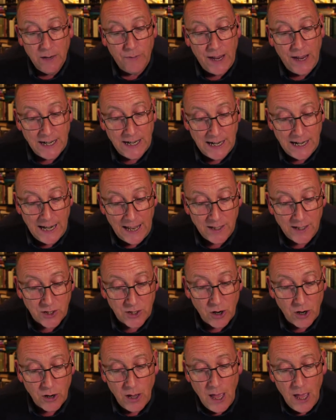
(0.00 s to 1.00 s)
invaded
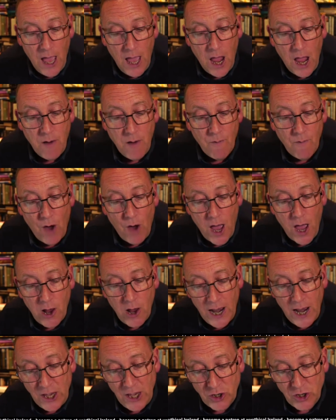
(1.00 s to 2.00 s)
Leinster in
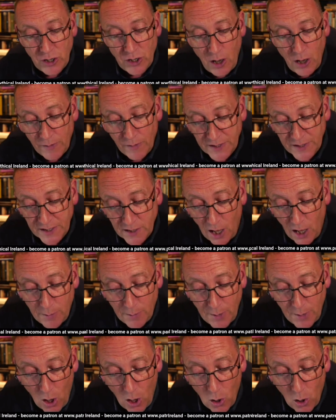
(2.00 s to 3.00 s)
violation of a
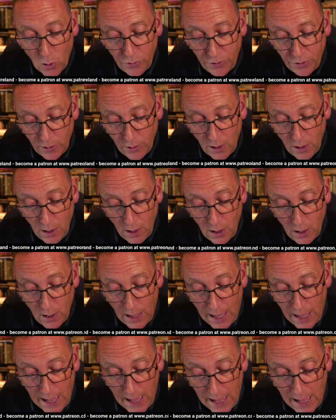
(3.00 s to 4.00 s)
solemn oath
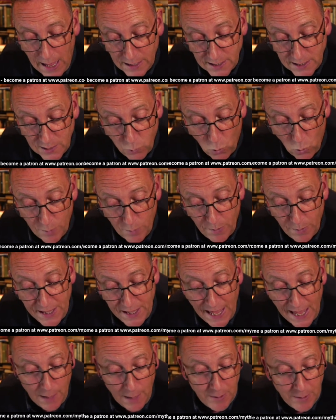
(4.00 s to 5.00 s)
uh, sworn by
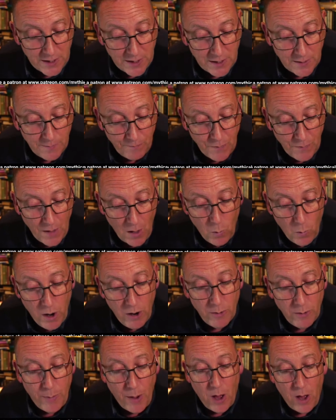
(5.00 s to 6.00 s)
the elements,
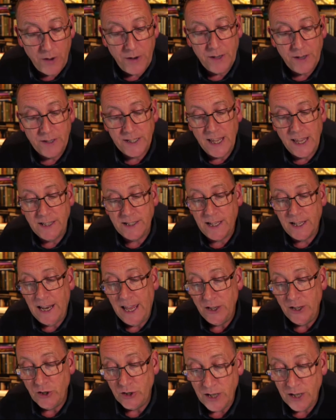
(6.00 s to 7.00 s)
whereupon, says the
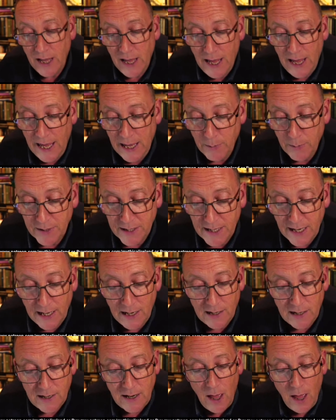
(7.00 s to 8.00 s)
legend, he was
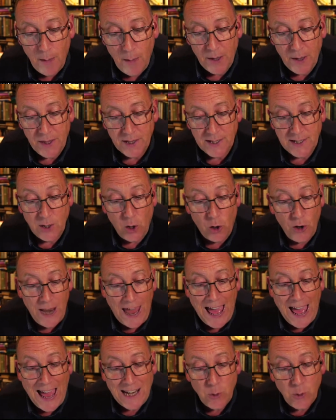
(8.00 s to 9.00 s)
killed by the sun
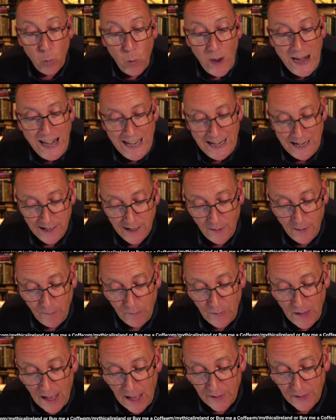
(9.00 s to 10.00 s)
and wind
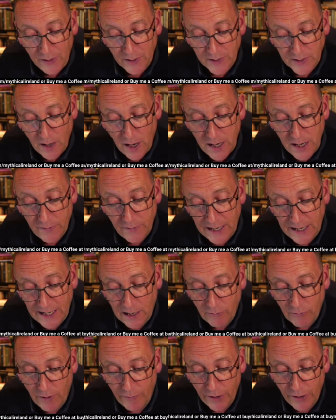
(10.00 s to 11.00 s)
at the side of a
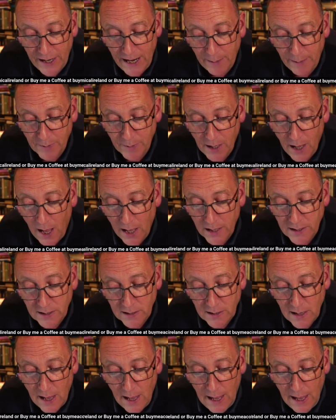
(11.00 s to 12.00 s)
little river named
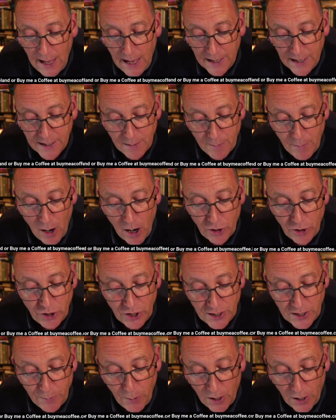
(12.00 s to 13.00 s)
Cass, at a
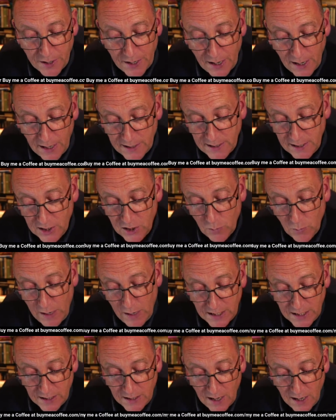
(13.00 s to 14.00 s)
marshy spot
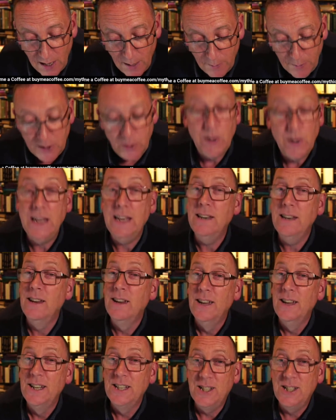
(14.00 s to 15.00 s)
situated between
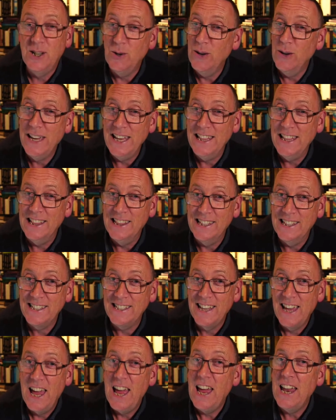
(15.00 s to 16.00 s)
two
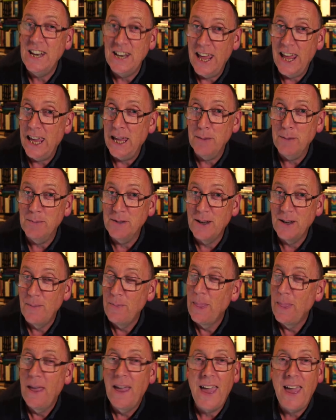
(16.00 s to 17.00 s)
hills named
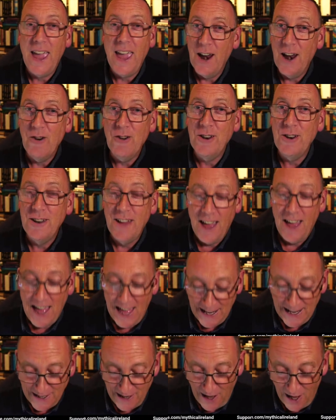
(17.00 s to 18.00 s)
Erin,
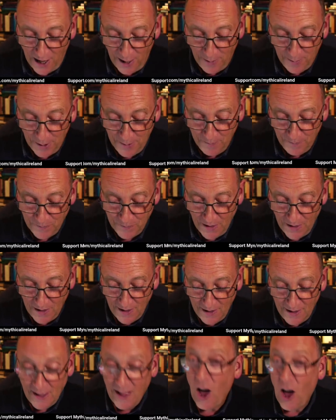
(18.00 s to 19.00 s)
and Alban.
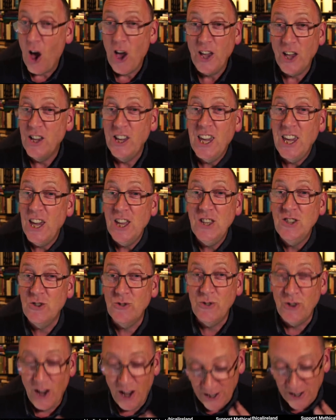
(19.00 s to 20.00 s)
I kid
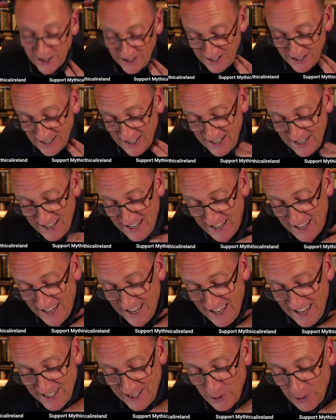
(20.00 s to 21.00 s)
you not, uh,
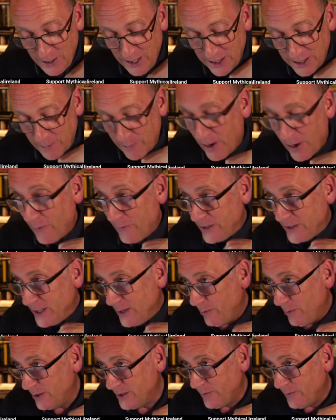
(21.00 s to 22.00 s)
so that the
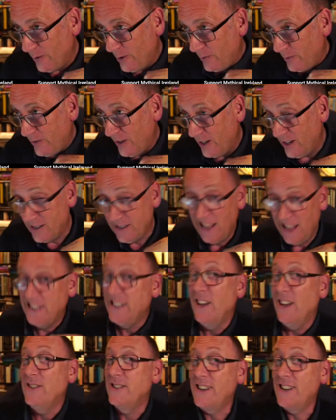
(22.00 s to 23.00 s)
prophecy was fulfilled.
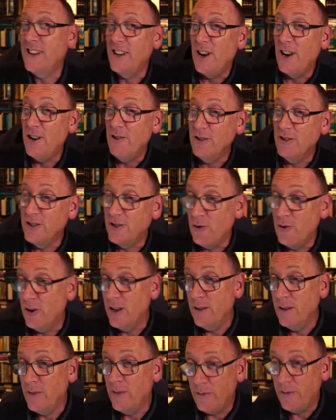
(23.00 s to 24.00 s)
That sounds like an Irish
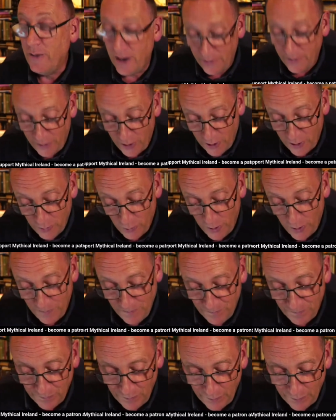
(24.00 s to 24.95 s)
story if ever I've heard one.